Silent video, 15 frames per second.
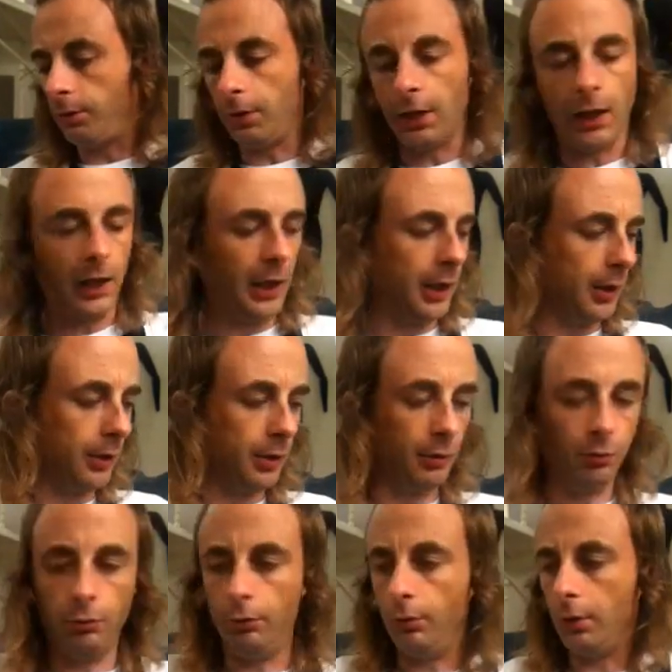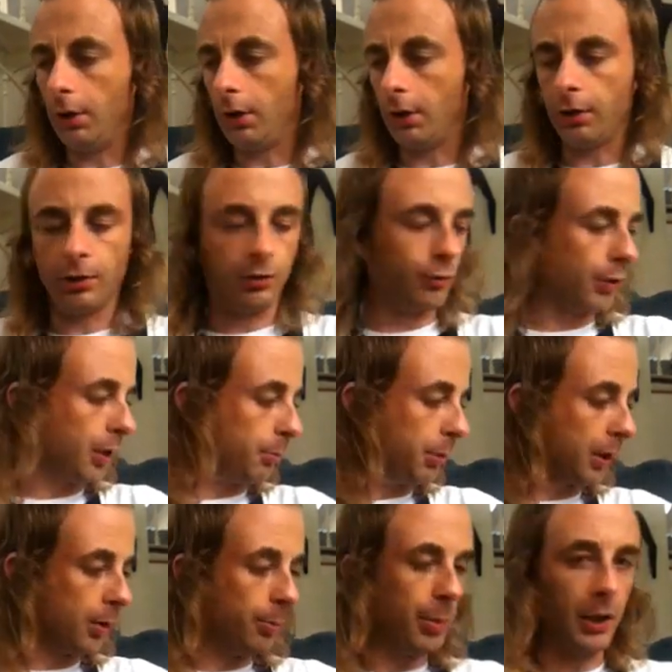flat, all like a great
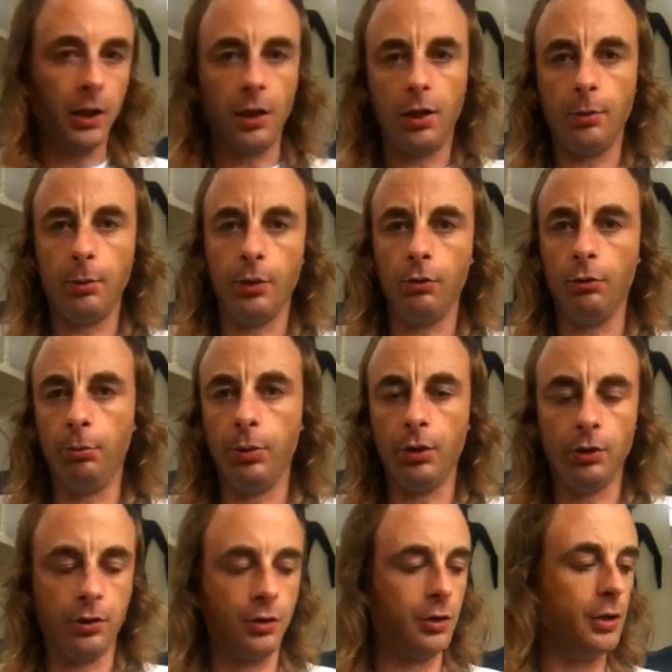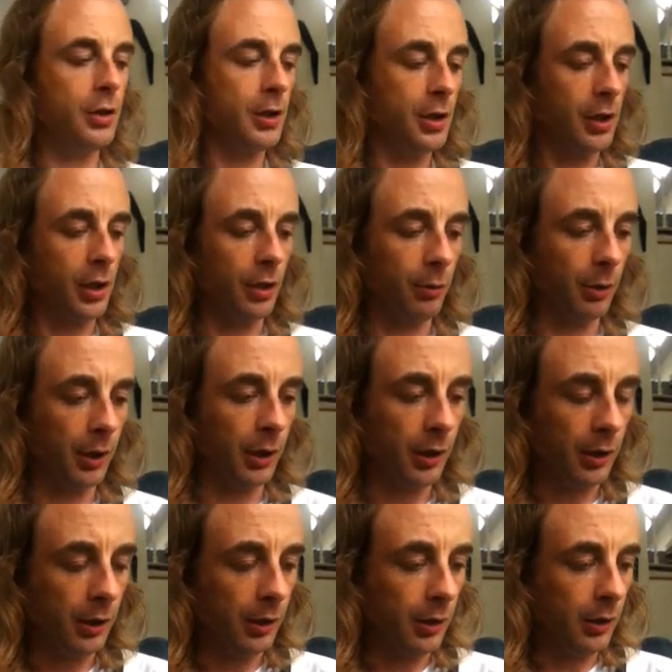big apartment, all posh. Anyway,
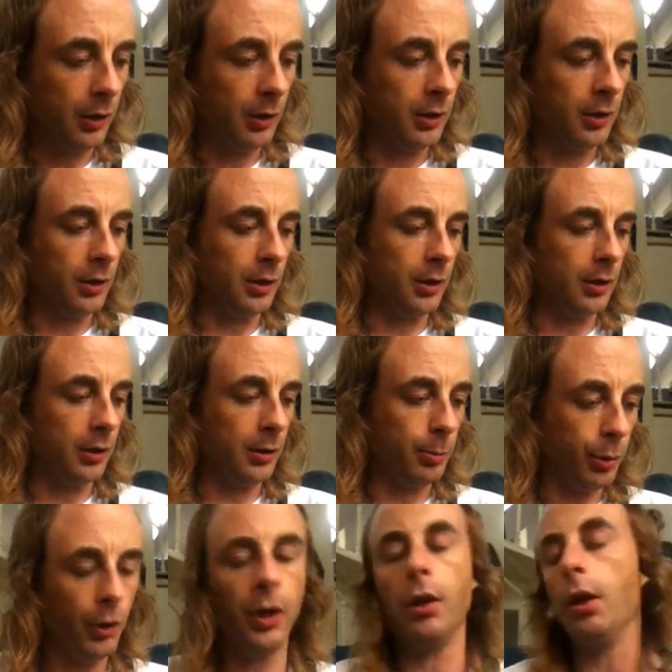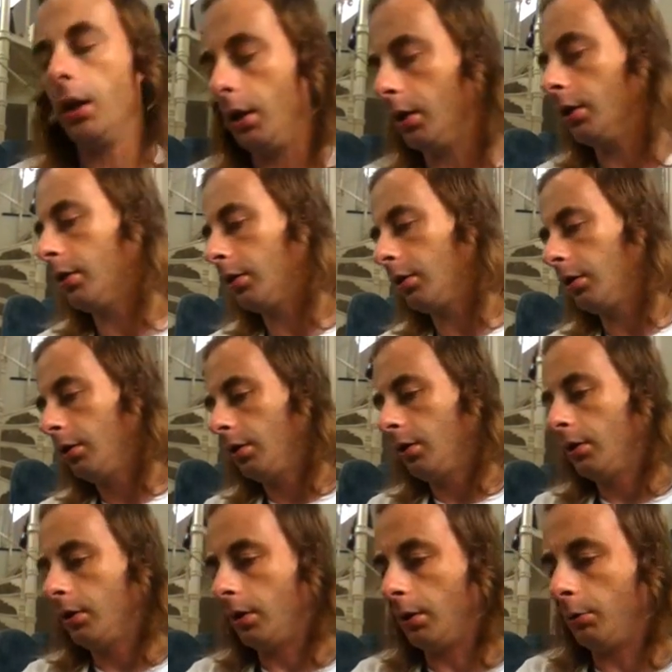uh, the point is
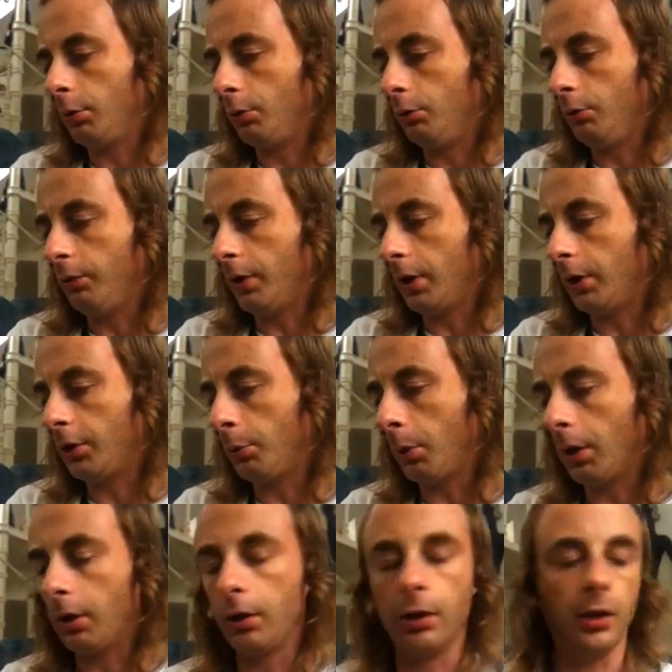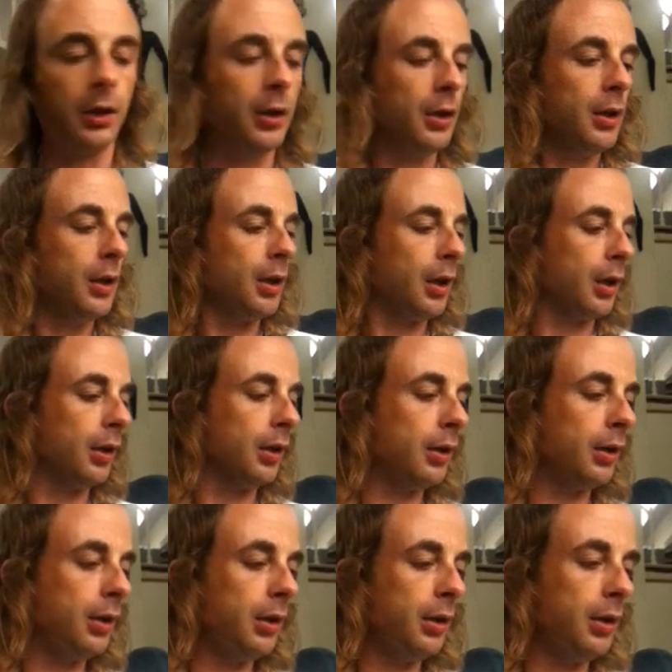that it was all very swanky. And
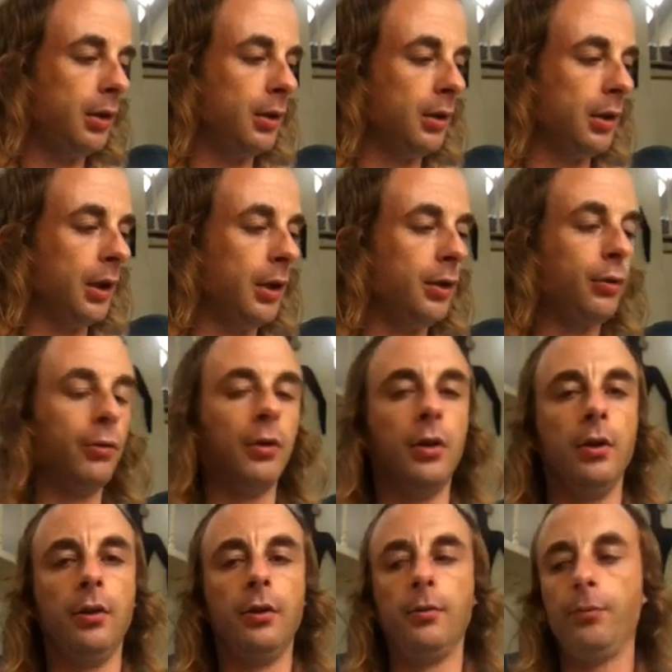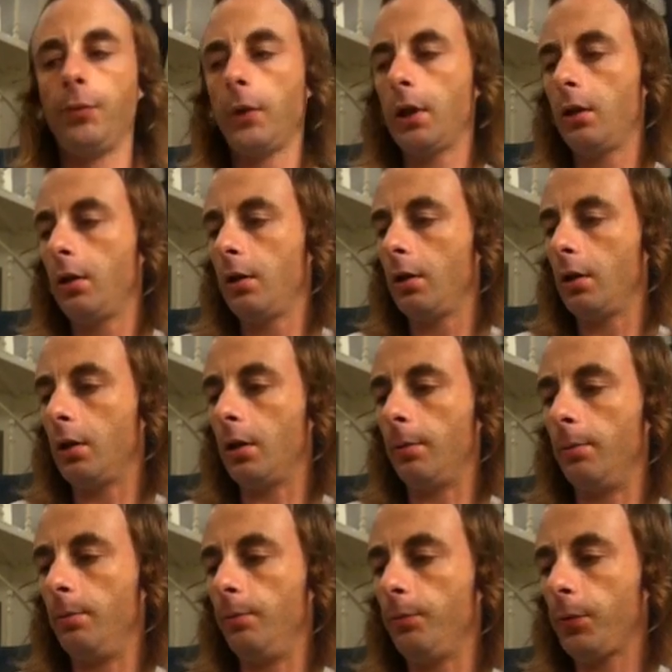at the, later on,
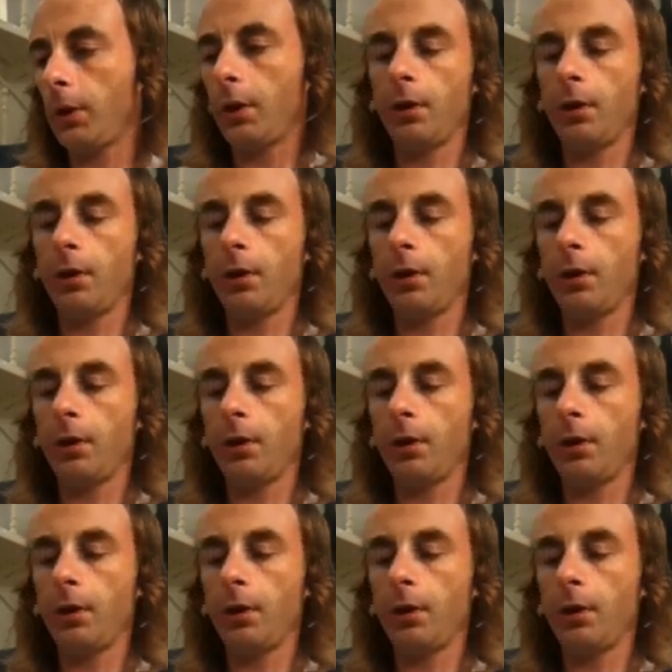um,